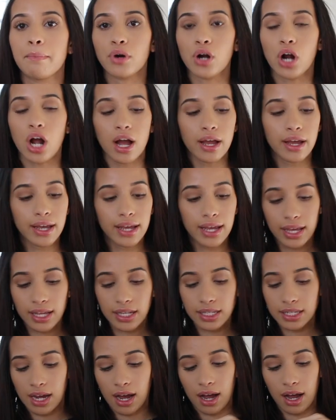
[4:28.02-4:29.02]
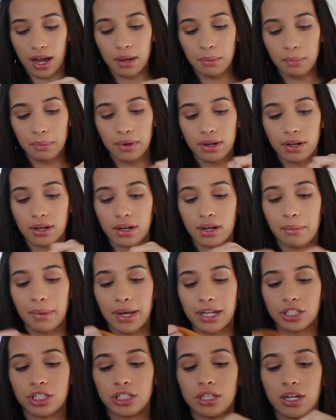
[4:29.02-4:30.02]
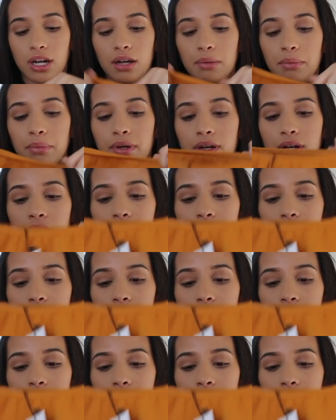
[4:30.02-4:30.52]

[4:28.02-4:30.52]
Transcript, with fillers: brought a top, a matching top.